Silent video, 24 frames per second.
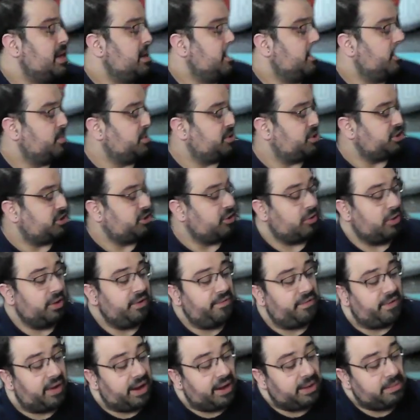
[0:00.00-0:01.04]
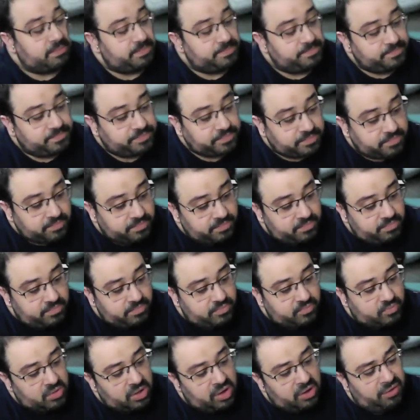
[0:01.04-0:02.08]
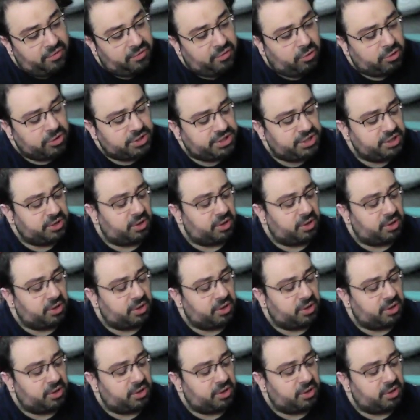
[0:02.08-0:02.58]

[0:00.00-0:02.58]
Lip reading: which is totally fine. Of course, you